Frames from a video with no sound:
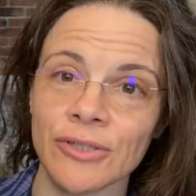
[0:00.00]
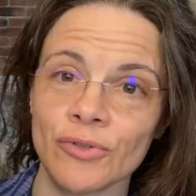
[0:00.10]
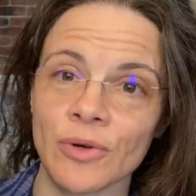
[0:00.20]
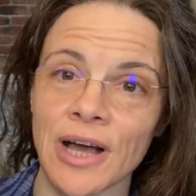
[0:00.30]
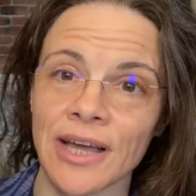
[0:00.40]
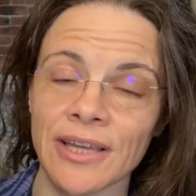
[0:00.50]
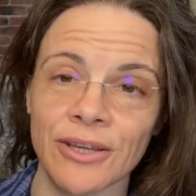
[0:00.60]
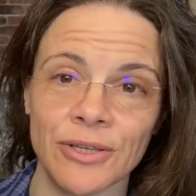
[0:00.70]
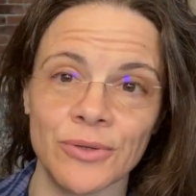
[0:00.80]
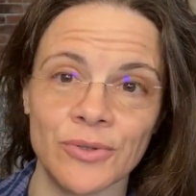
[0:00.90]
dry
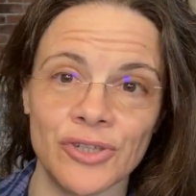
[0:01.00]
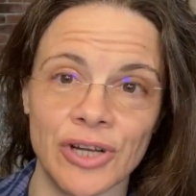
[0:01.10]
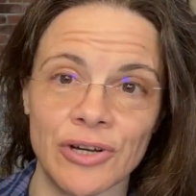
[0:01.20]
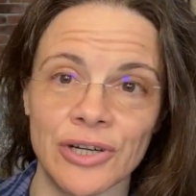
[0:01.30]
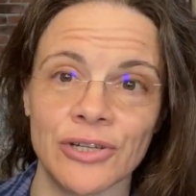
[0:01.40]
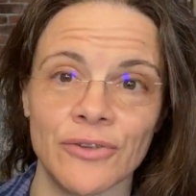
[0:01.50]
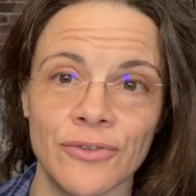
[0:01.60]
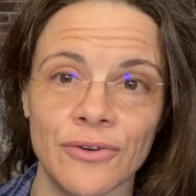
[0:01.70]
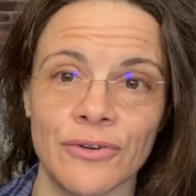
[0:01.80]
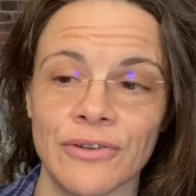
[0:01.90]
your jar
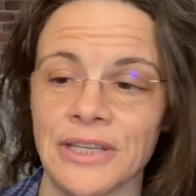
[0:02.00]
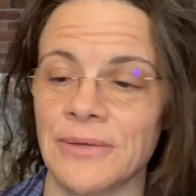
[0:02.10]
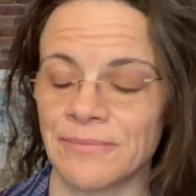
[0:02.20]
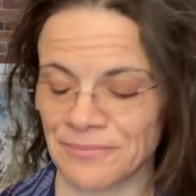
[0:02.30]
thoroughly.